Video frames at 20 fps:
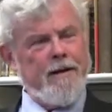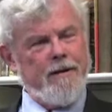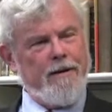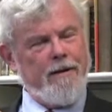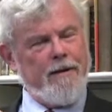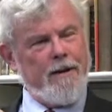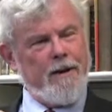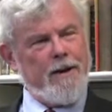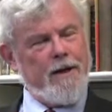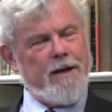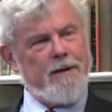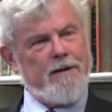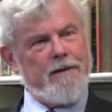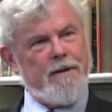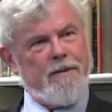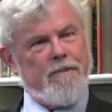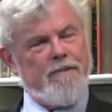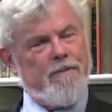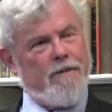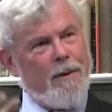they're not
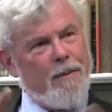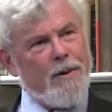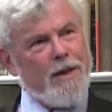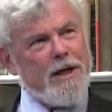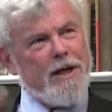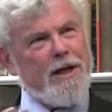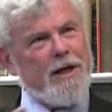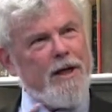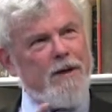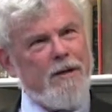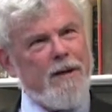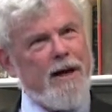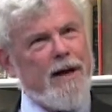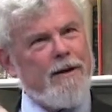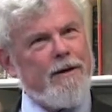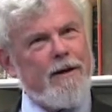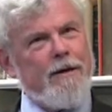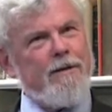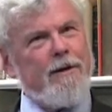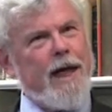uh, feminine in
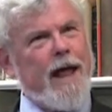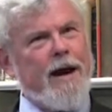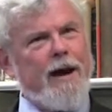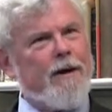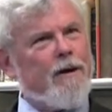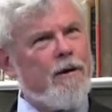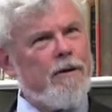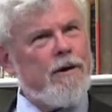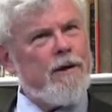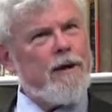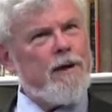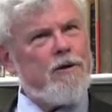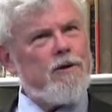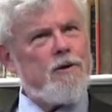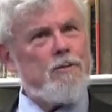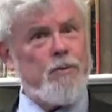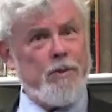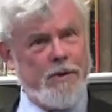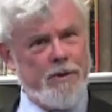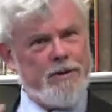that, you know, not a
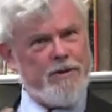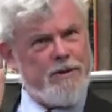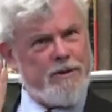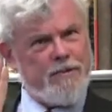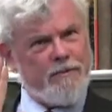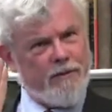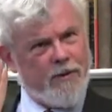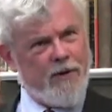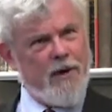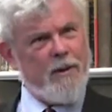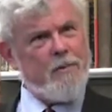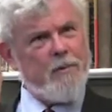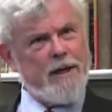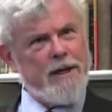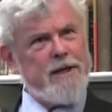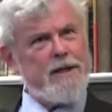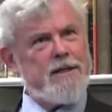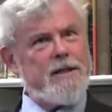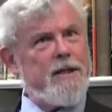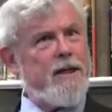curlicuse, but they're just very
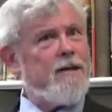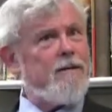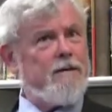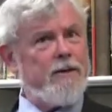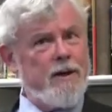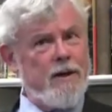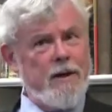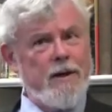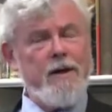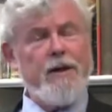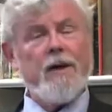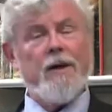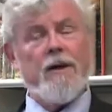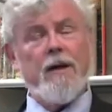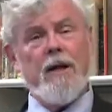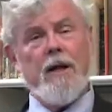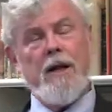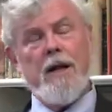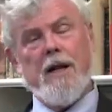plain style, very clear.